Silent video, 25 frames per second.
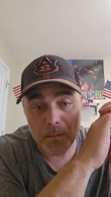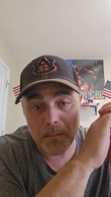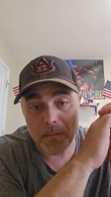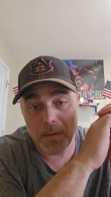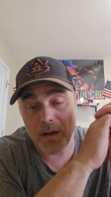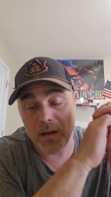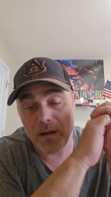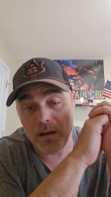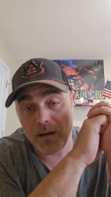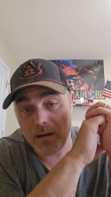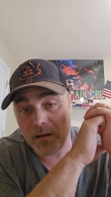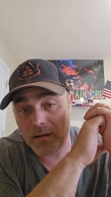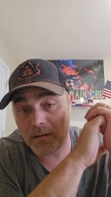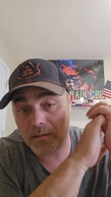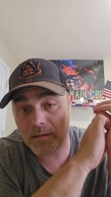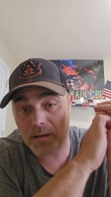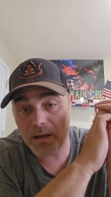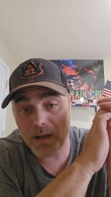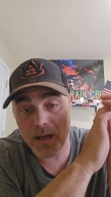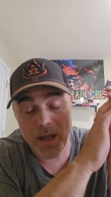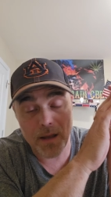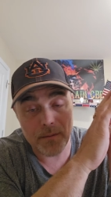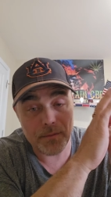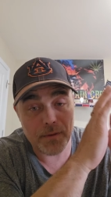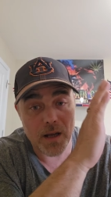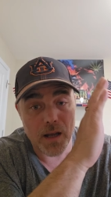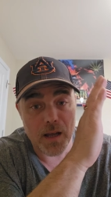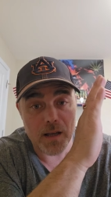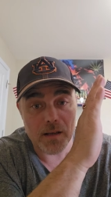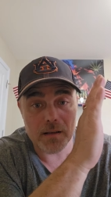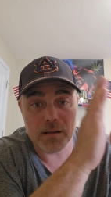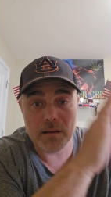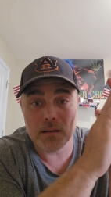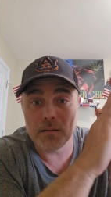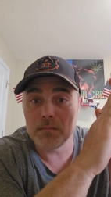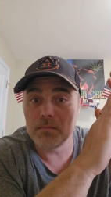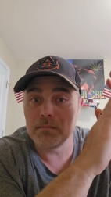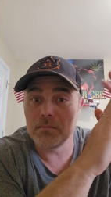Man, I've got
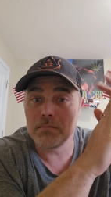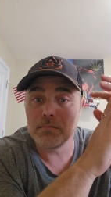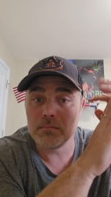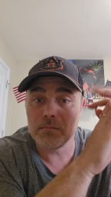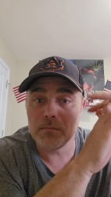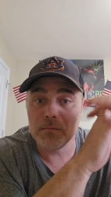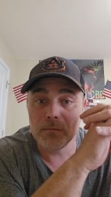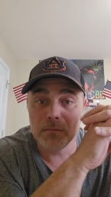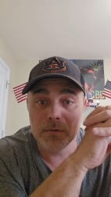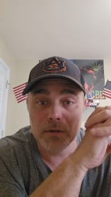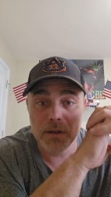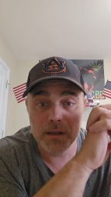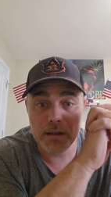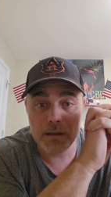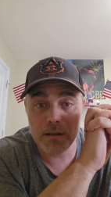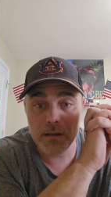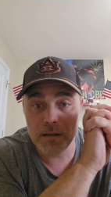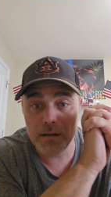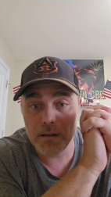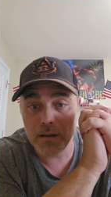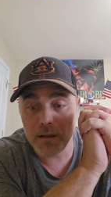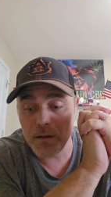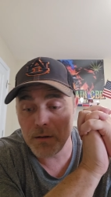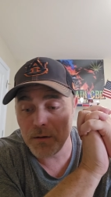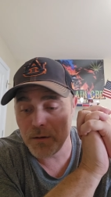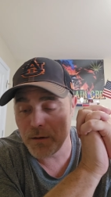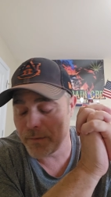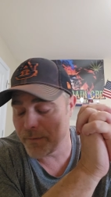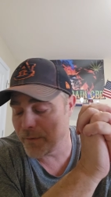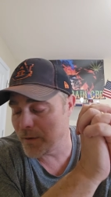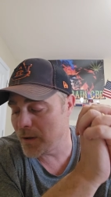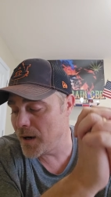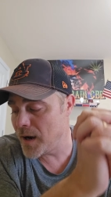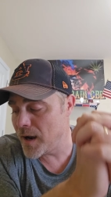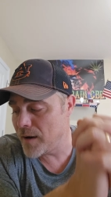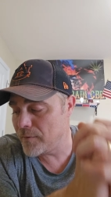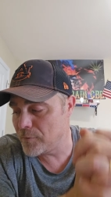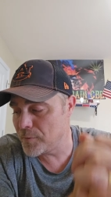some really good news
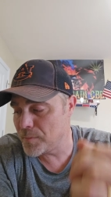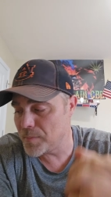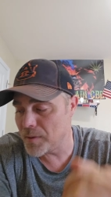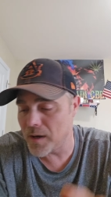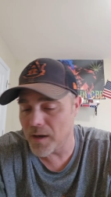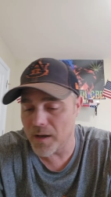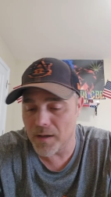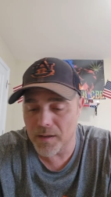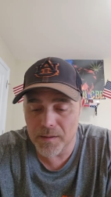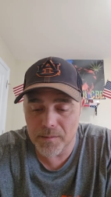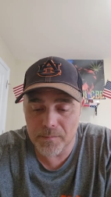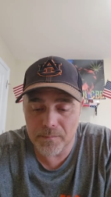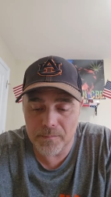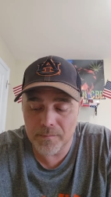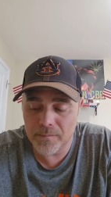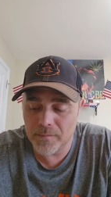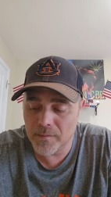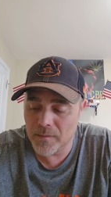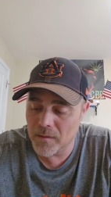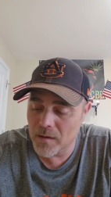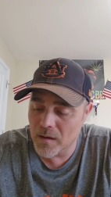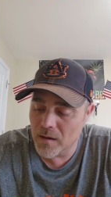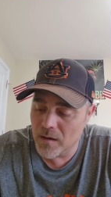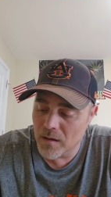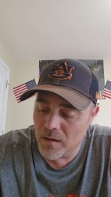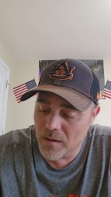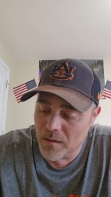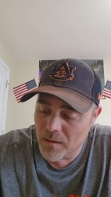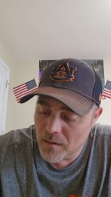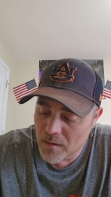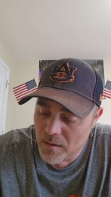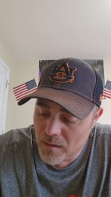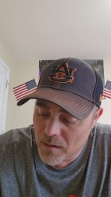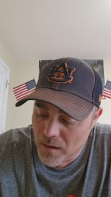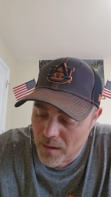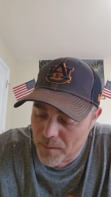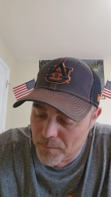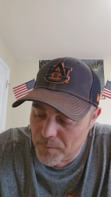for everybody.
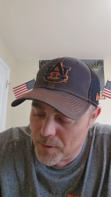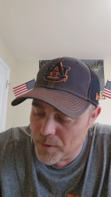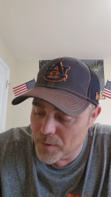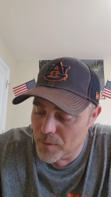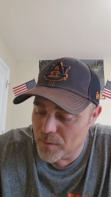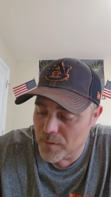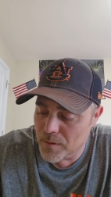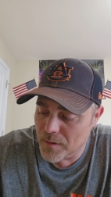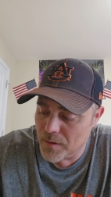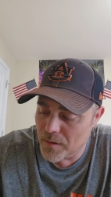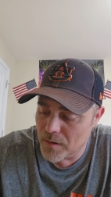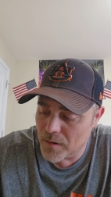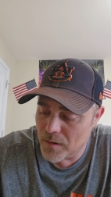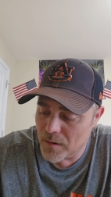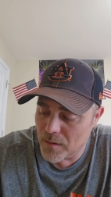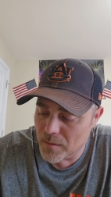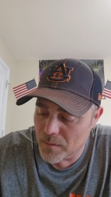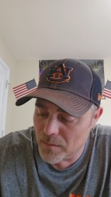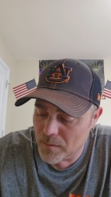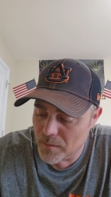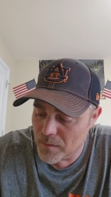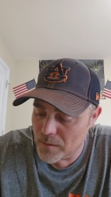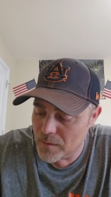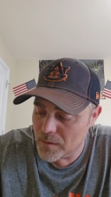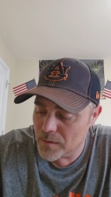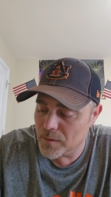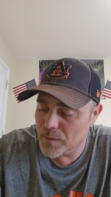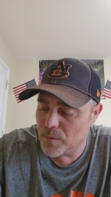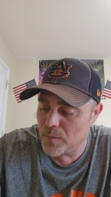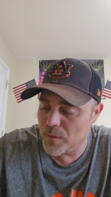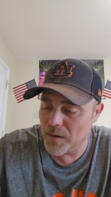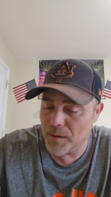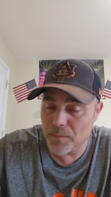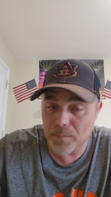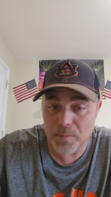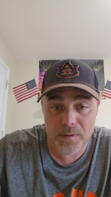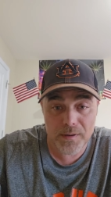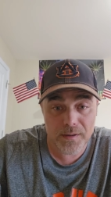I'm doing a
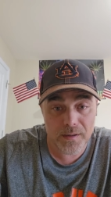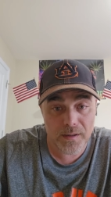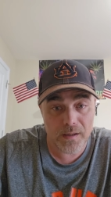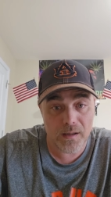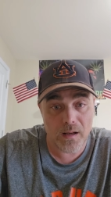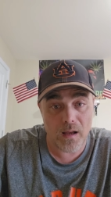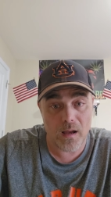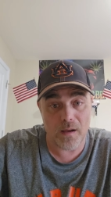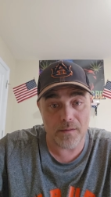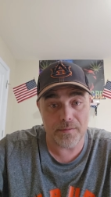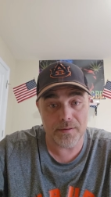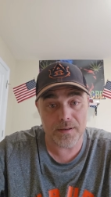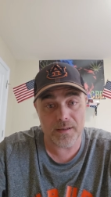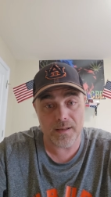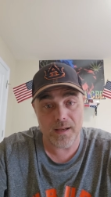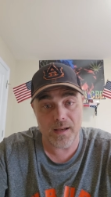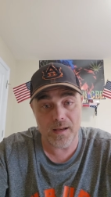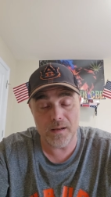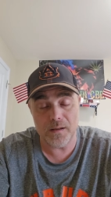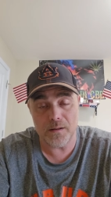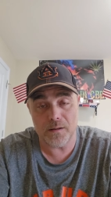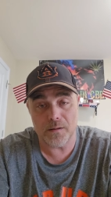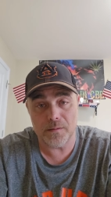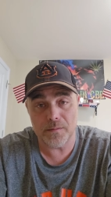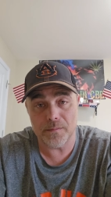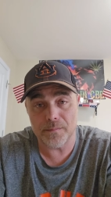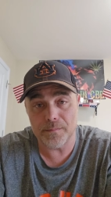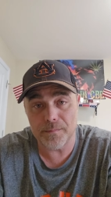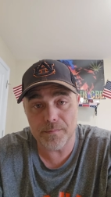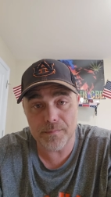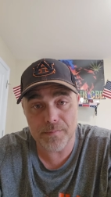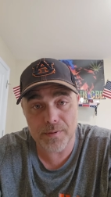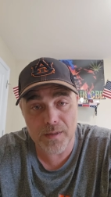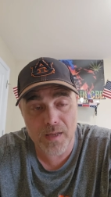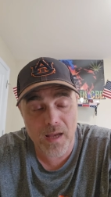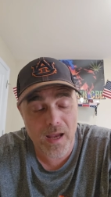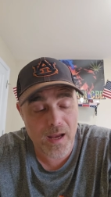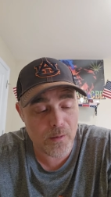20% off sale
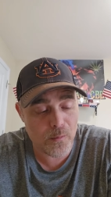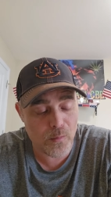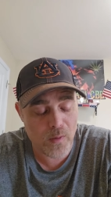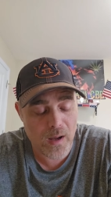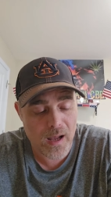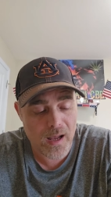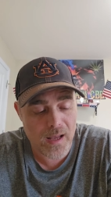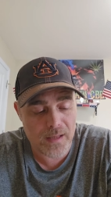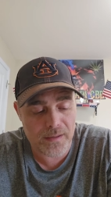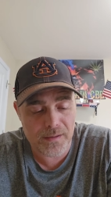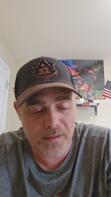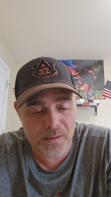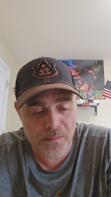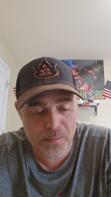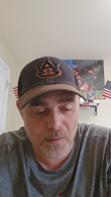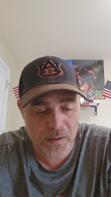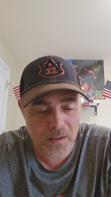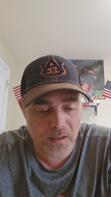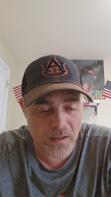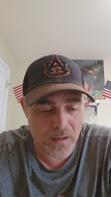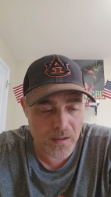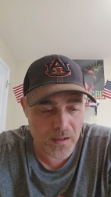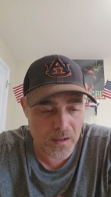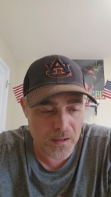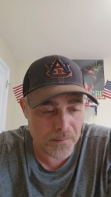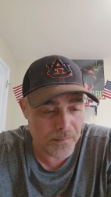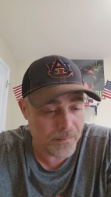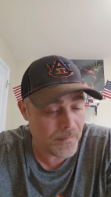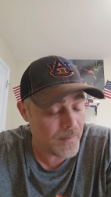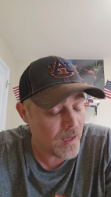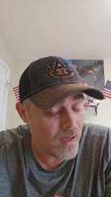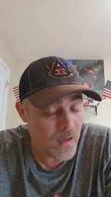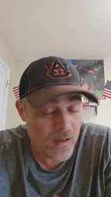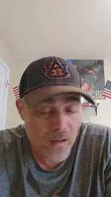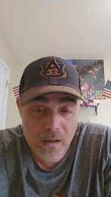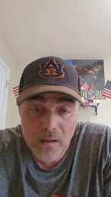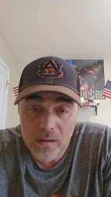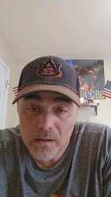site-wide this weekend.
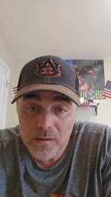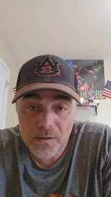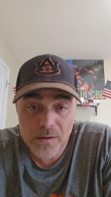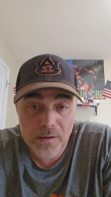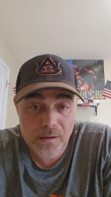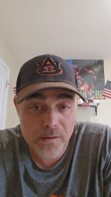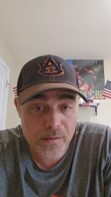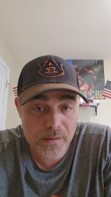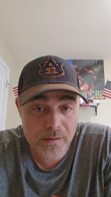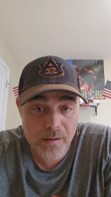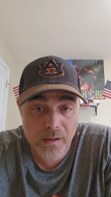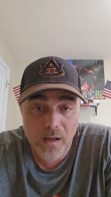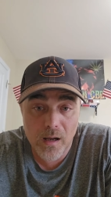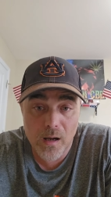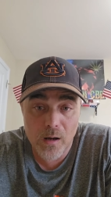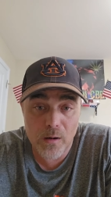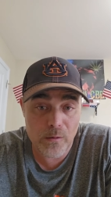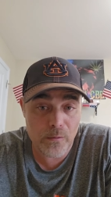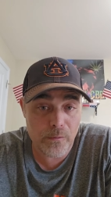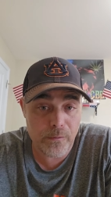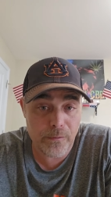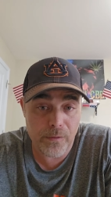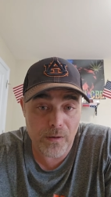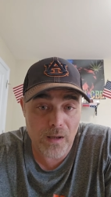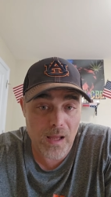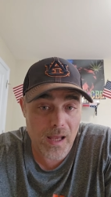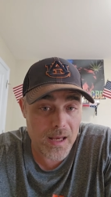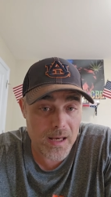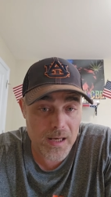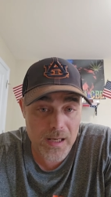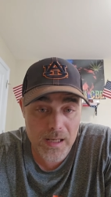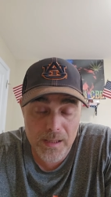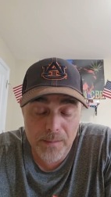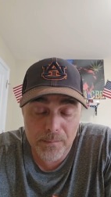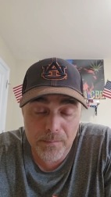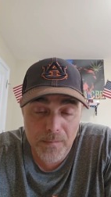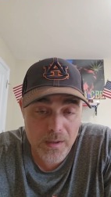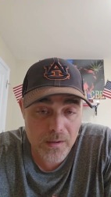Just use the code
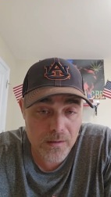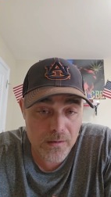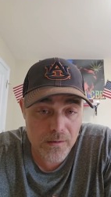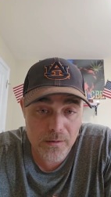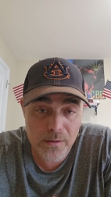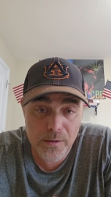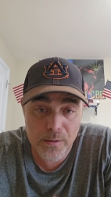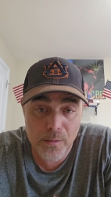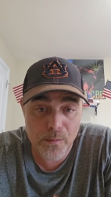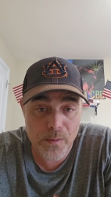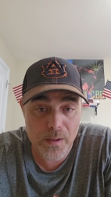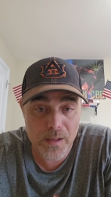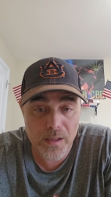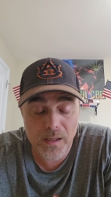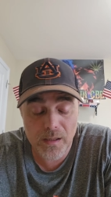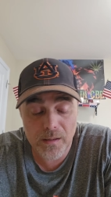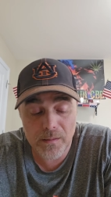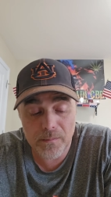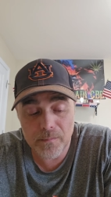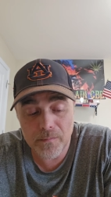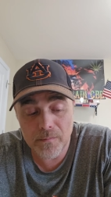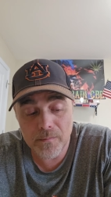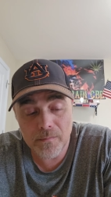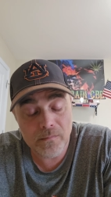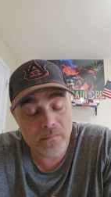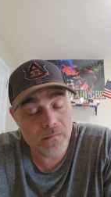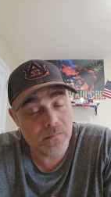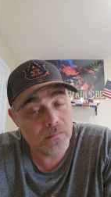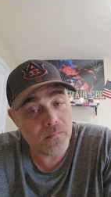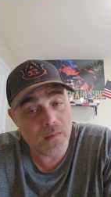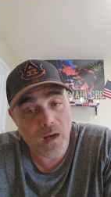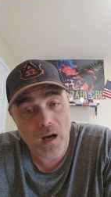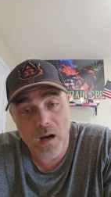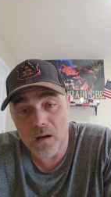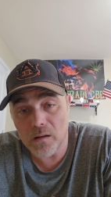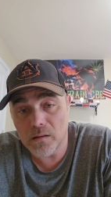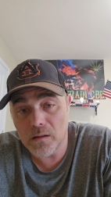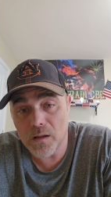FLAME20,
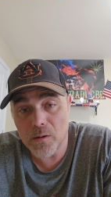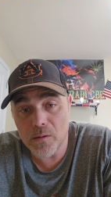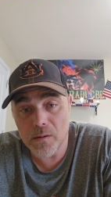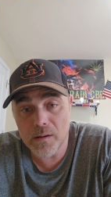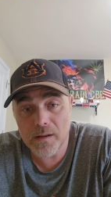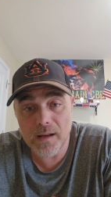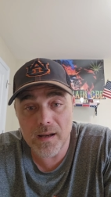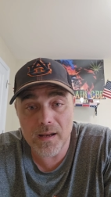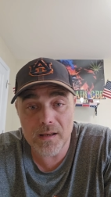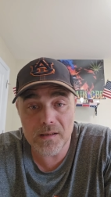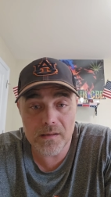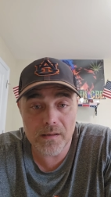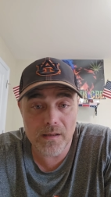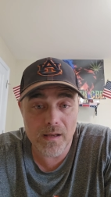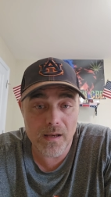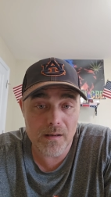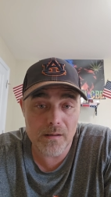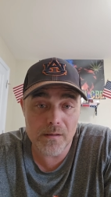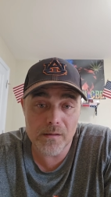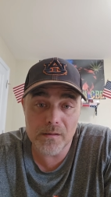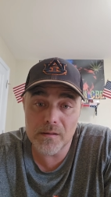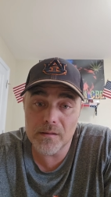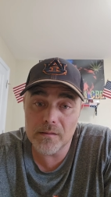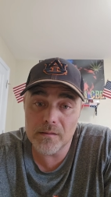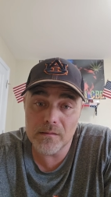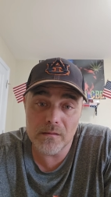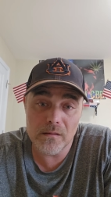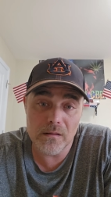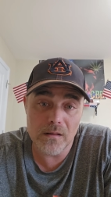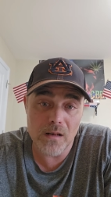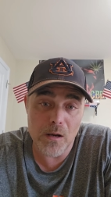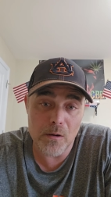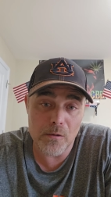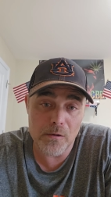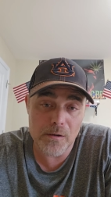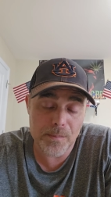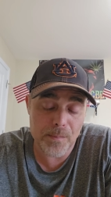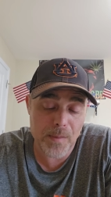all lowercase letters,
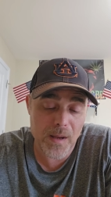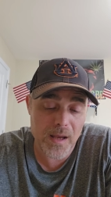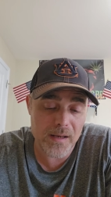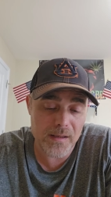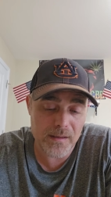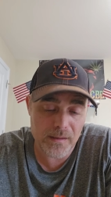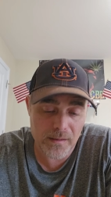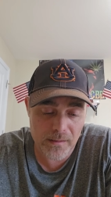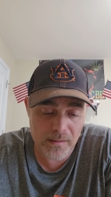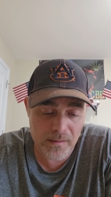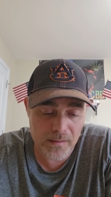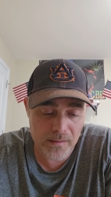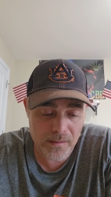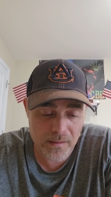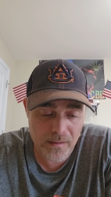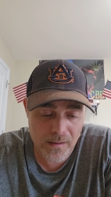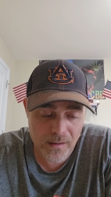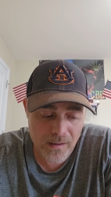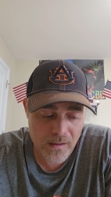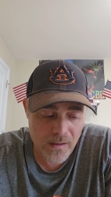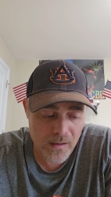no spaces.